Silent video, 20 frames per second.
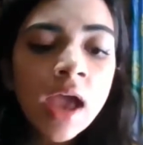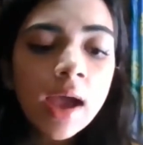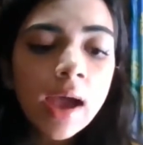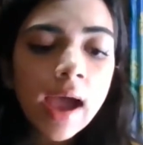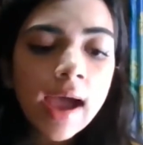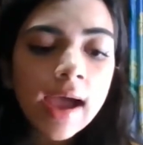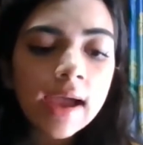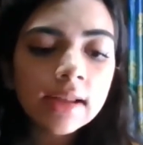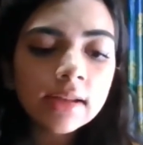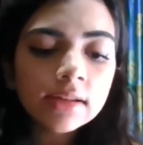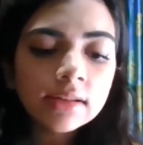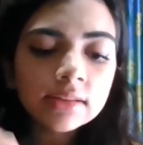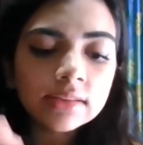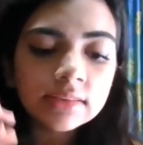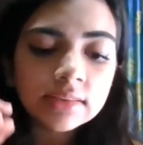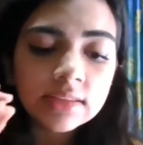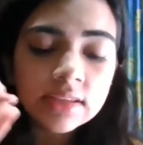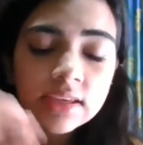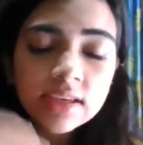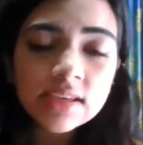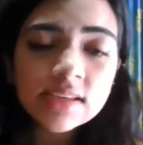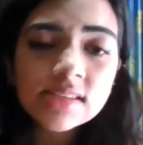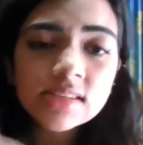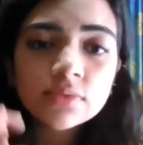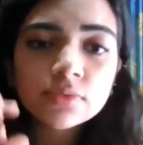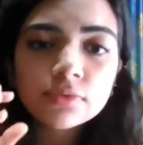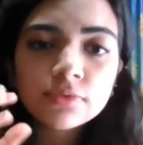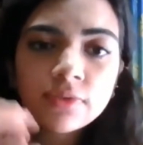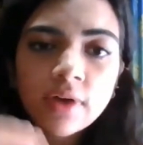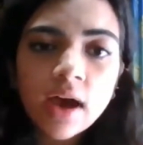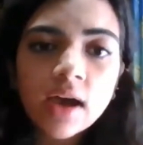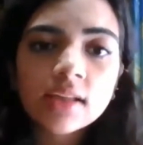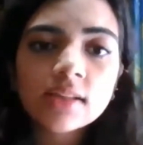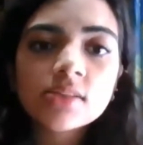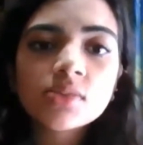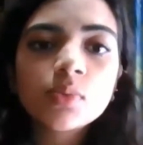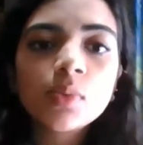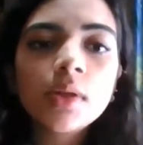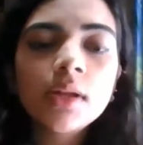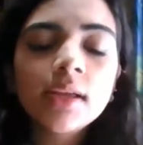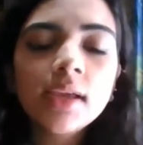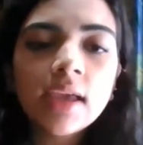and these funds will